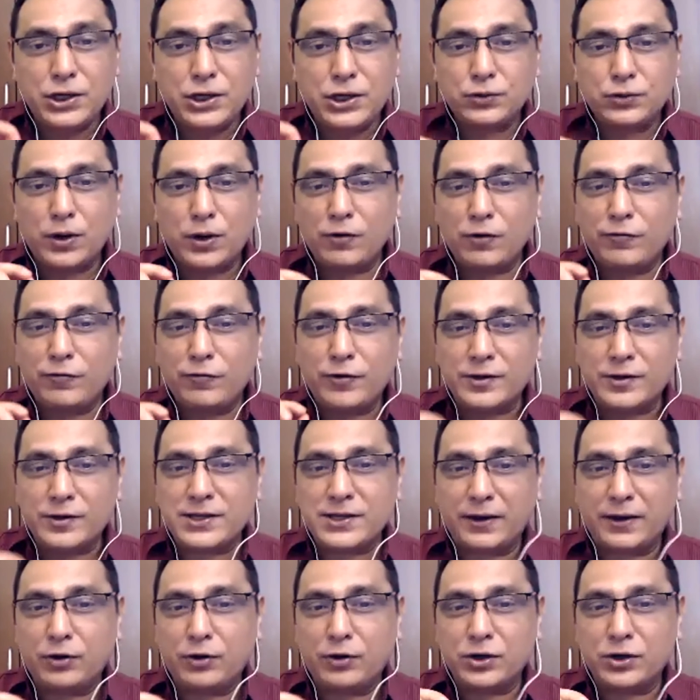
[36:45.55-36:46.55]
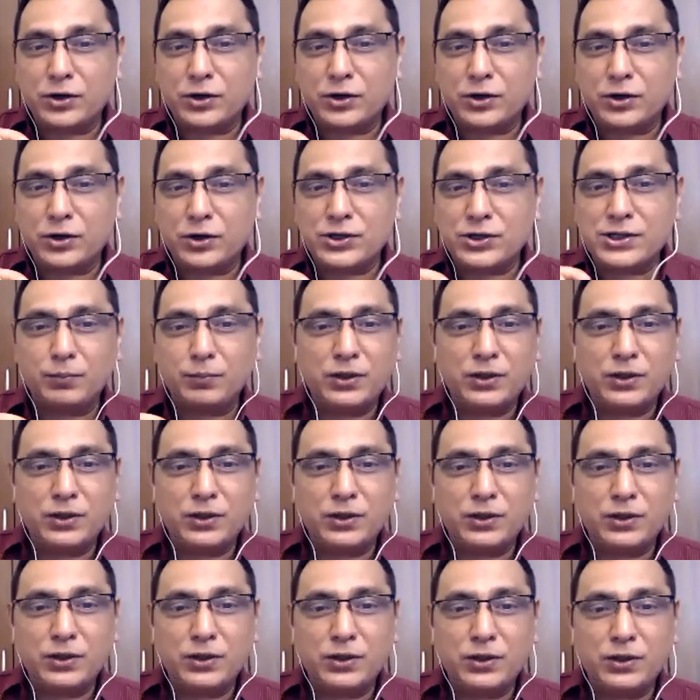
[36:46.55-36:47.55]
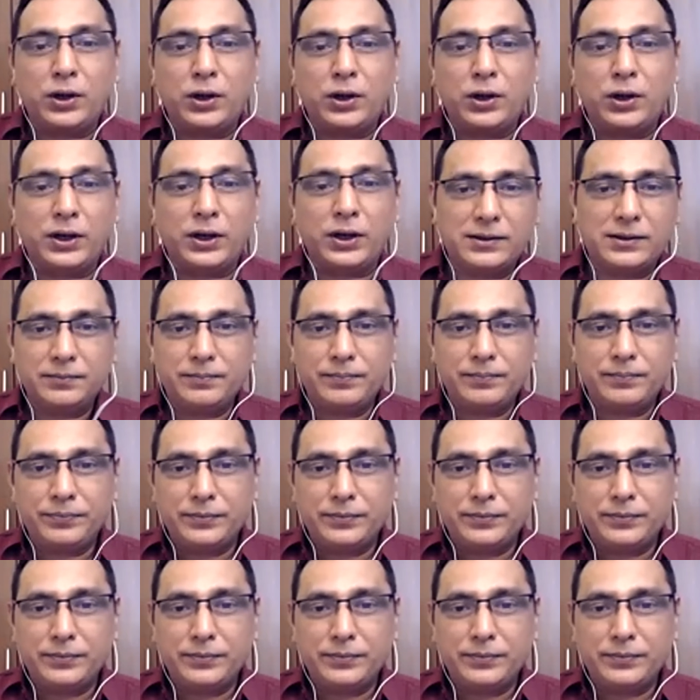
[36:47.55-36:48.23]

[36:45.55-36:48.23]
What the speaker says: one of us have got something we are very unique.